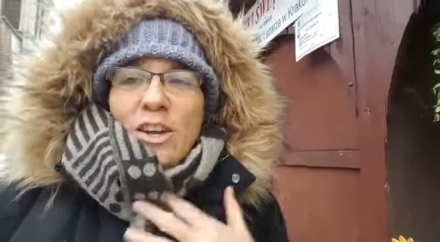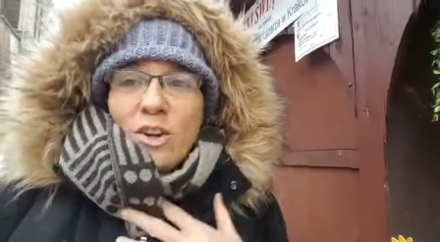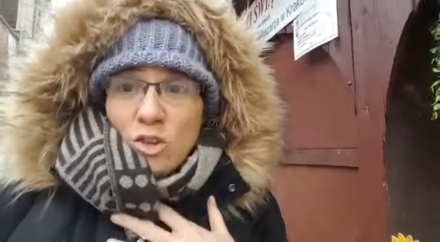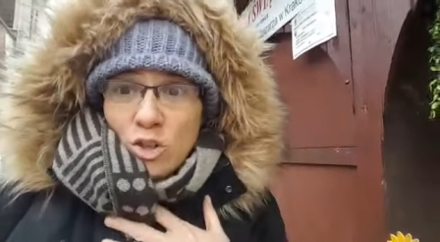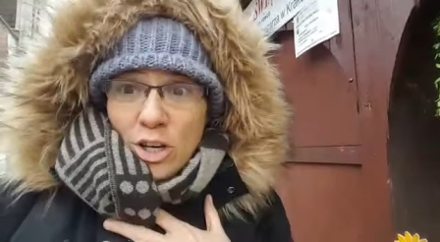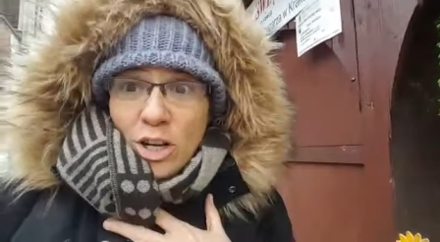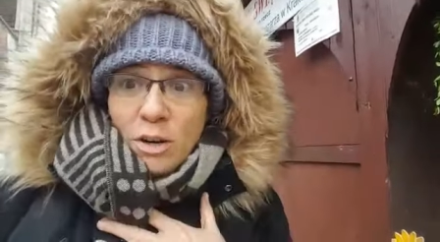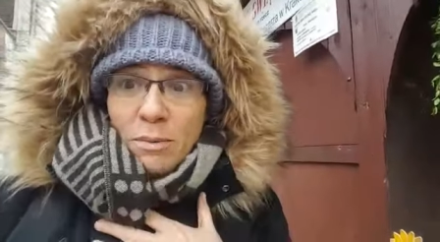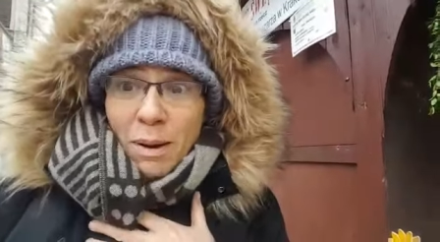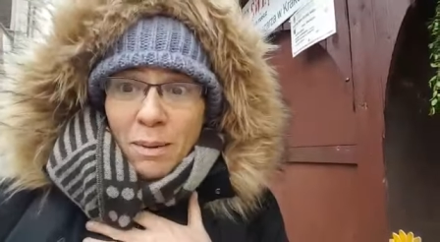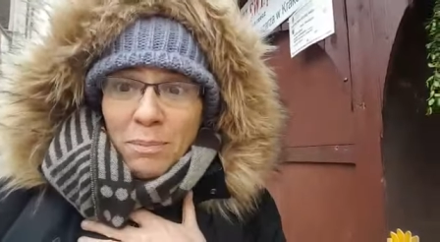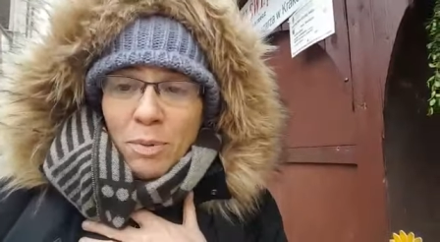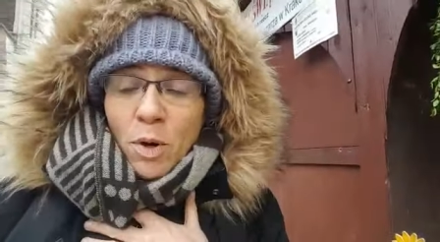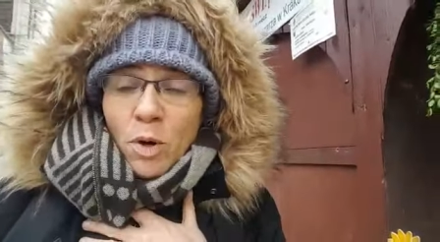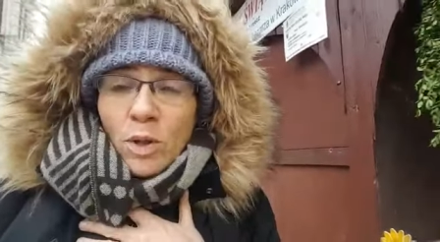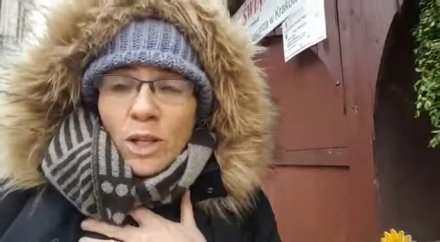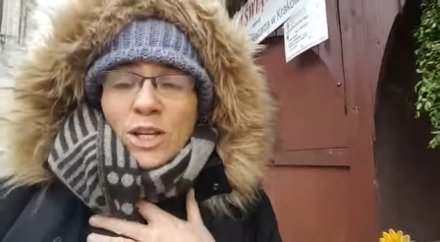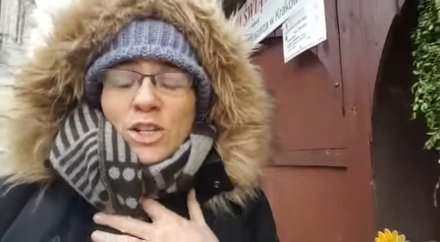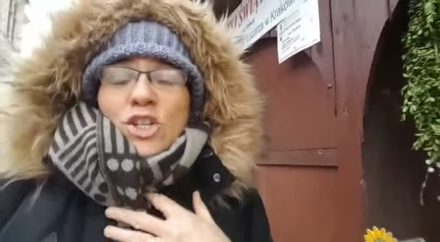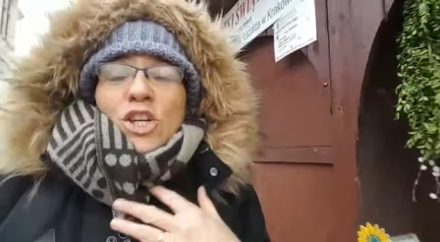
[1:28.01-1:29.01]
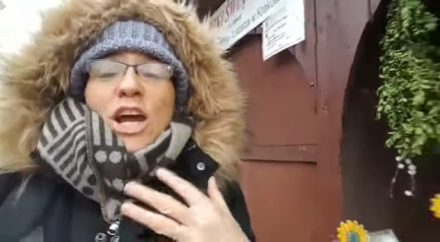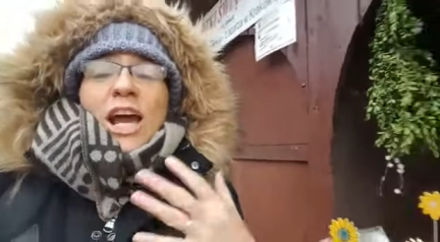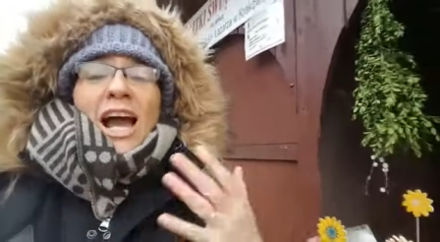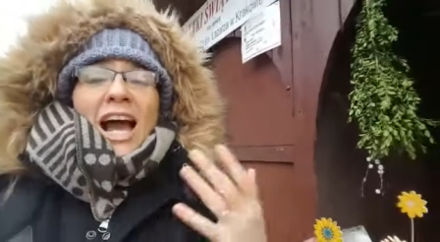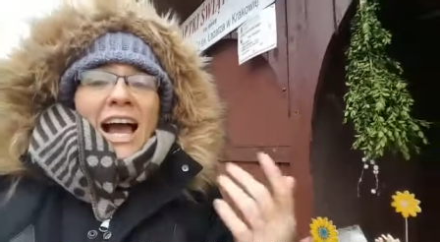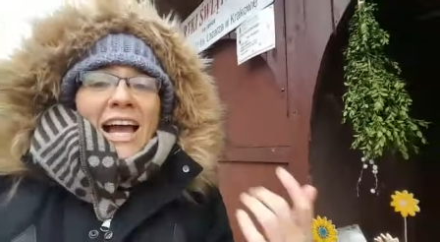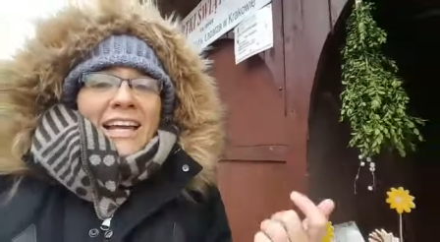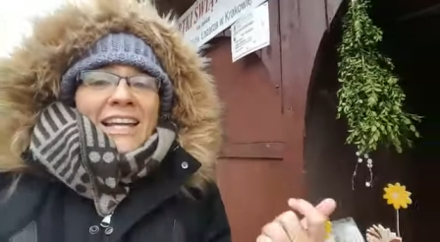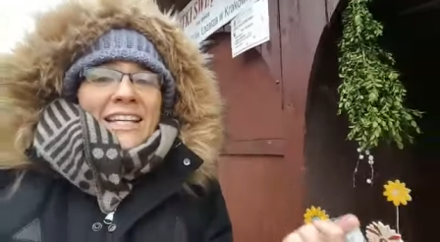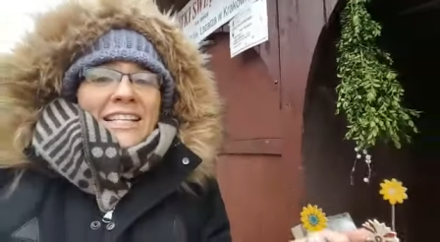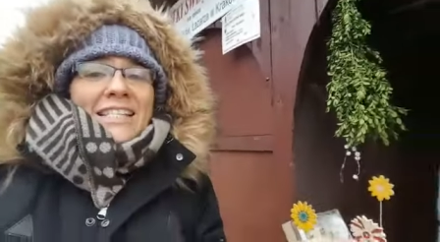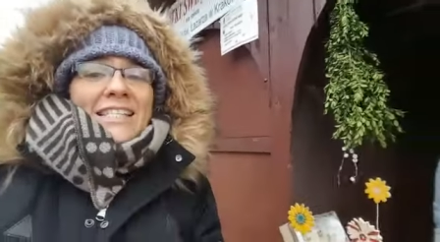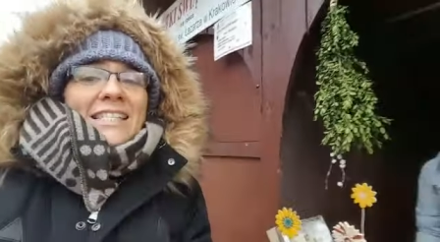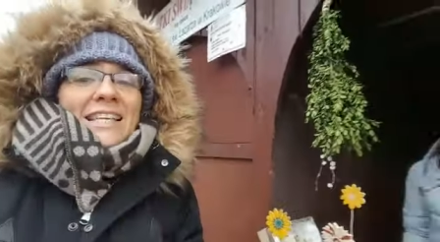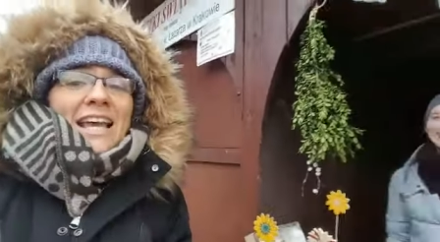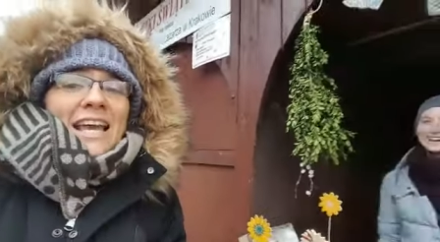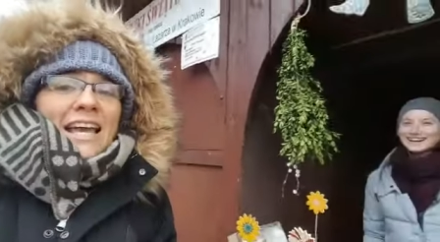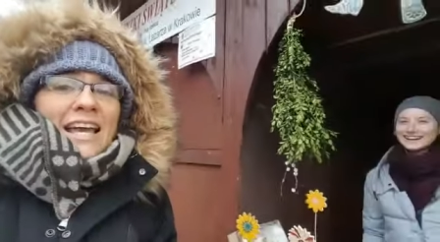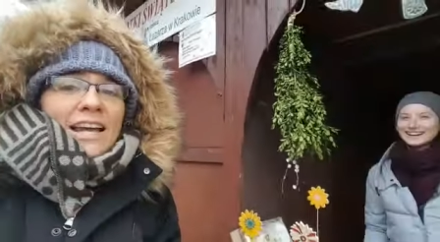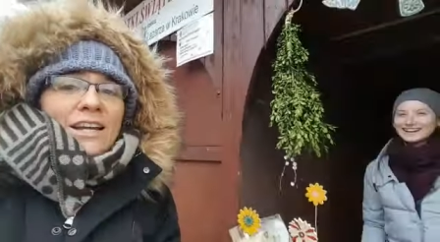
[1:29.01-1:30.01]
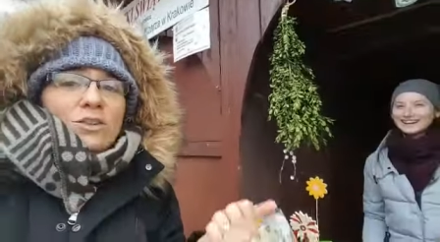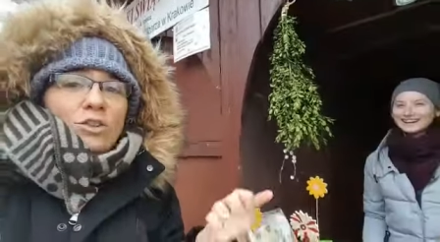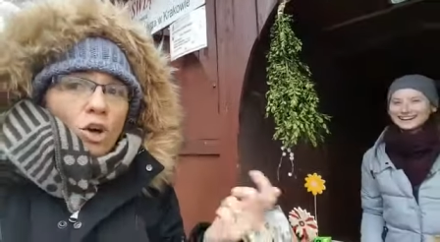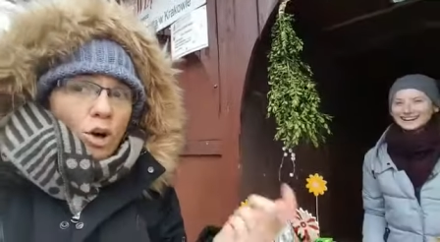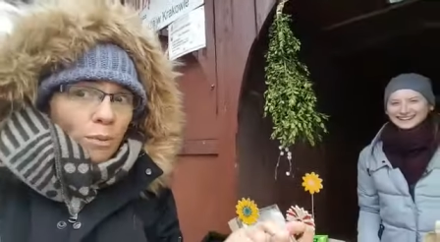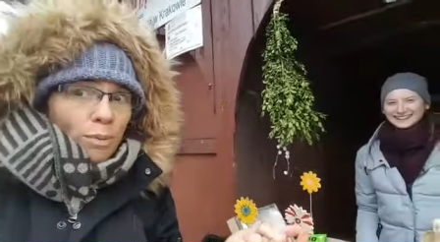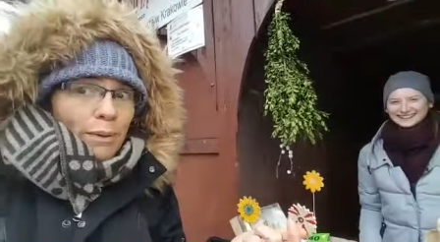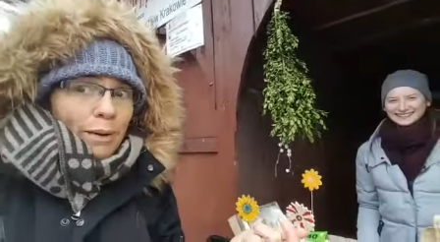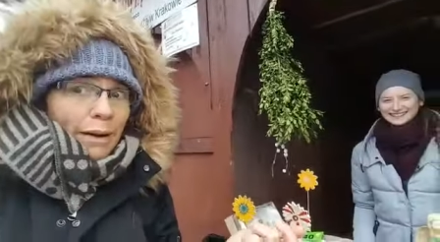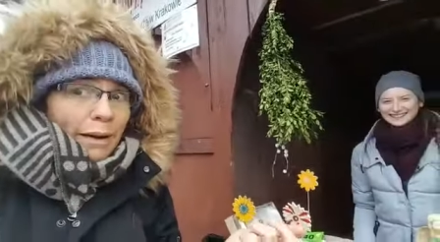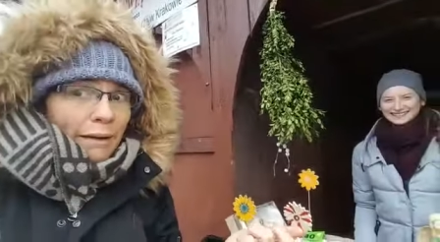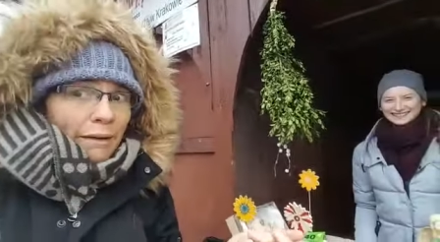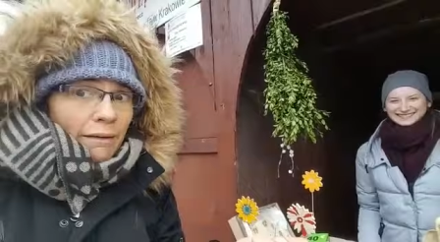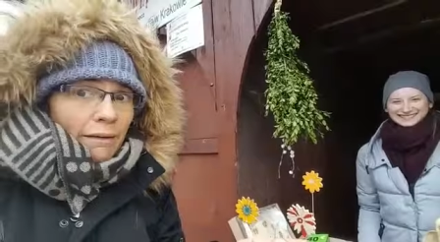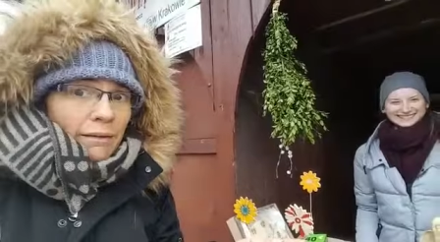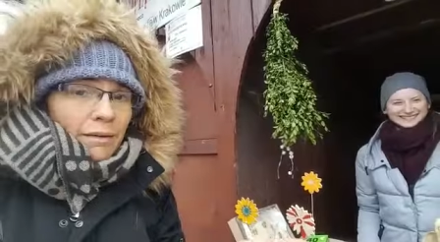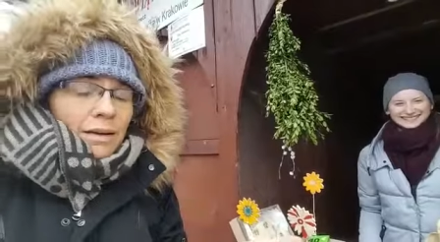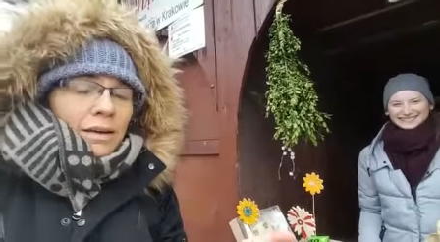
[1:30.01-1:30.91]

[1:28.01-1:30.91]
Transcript: You should hear my Polish. I can say dobre.